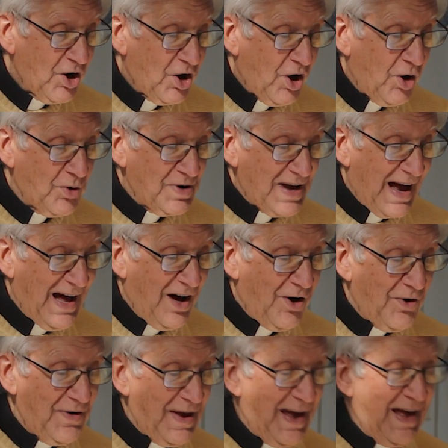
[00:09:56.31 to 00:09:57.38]
go
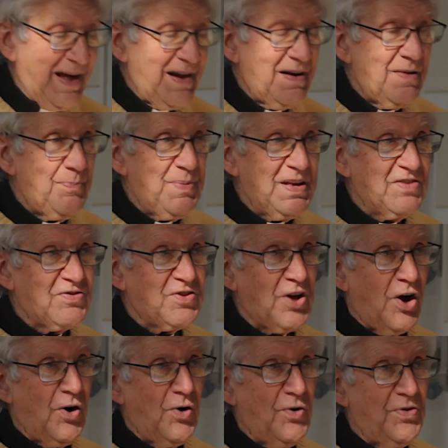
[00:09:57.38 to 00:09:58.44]
down and
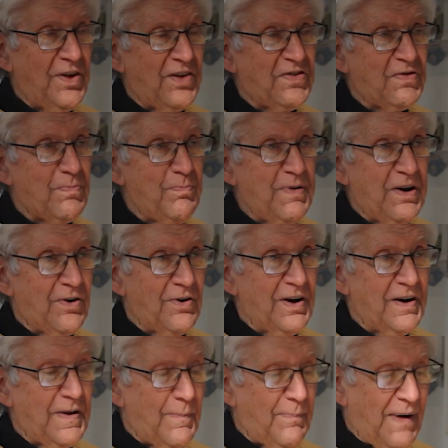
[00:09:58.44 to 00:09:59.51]
bestow the
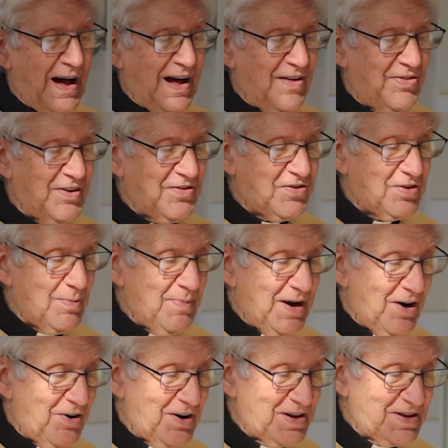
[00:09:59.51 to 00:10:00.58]
Spirit upon the
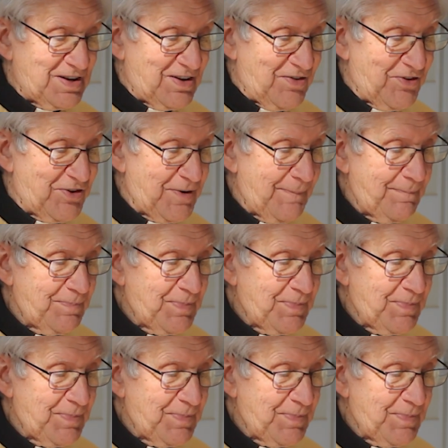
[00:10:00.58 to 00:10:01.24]
Samaritans,